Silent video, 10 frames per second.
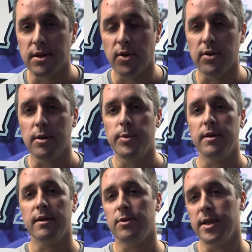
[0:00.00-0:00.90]
currently be
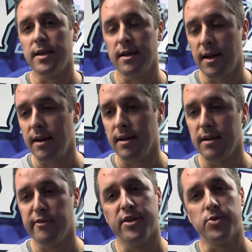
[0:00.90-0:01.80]
the only
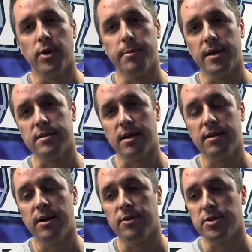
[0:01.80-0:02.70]
Canadian Division I men's head
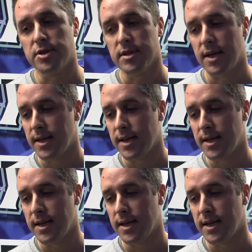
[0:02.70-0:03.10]
coach.